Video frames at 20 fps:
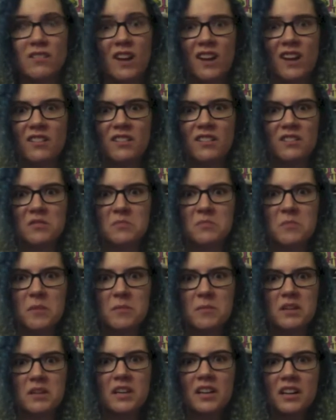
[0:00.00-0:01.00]
I don't even
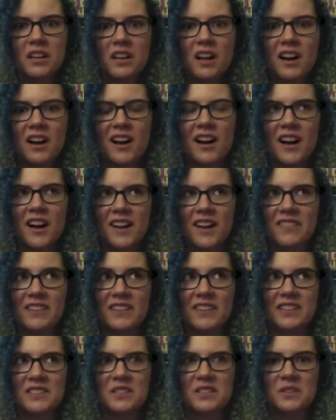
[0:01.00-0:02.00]
remember. I haven't
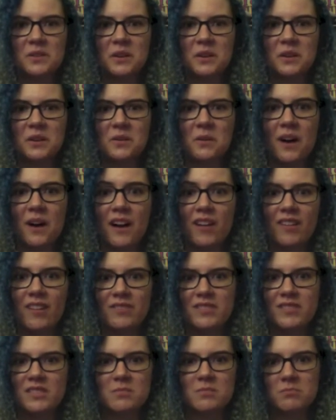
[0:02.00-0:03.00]
listened to it in a while.
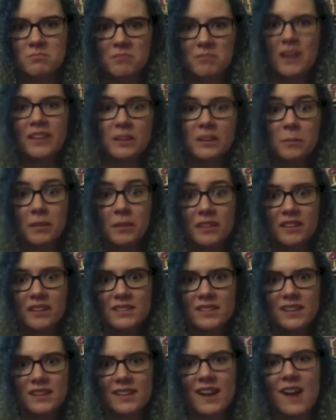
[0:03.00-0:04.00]
I've just mainly been
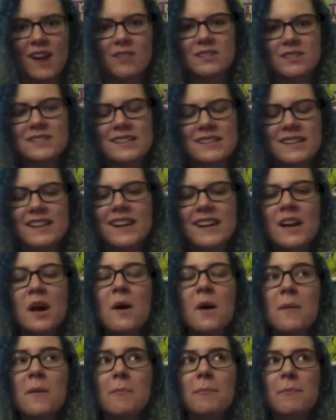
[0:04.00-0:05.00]
listening to Owl City,
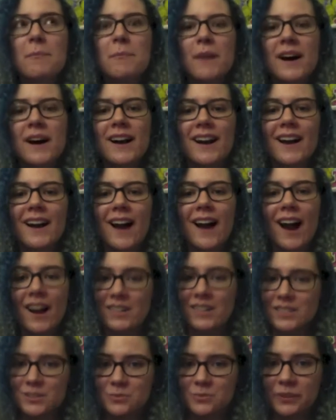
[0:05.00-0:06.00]
but I
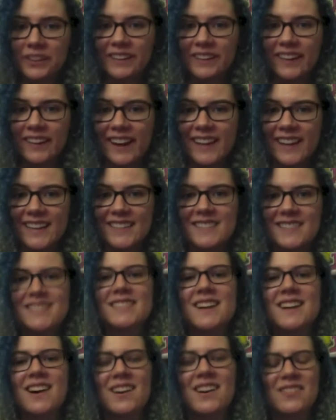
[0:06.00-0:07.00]
just really like his
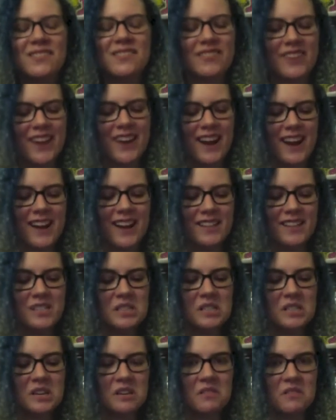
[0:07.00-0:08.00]
stuff. And
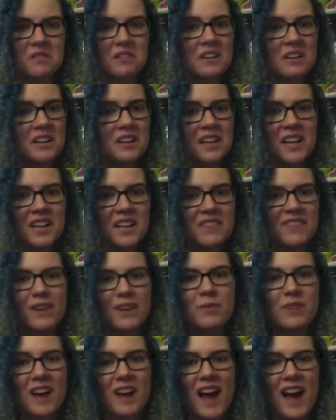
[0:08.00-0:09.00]
so if
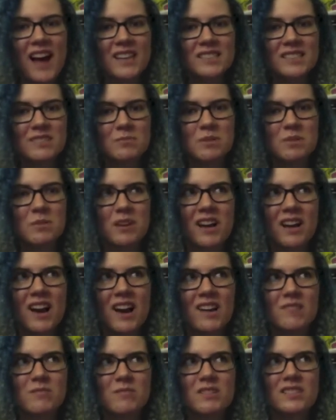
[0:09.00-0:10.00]
anyone asks me what
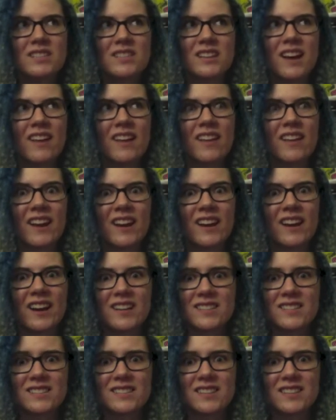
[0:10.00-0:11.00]
kind of music I like, I
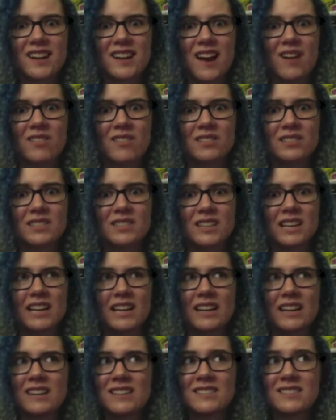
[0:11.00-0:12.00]
just say Owl City,
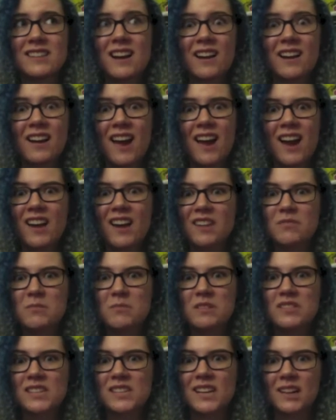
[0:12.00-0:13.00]
and he's not a kind of
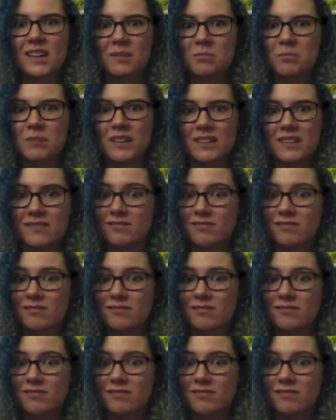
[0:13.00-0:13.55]
music, but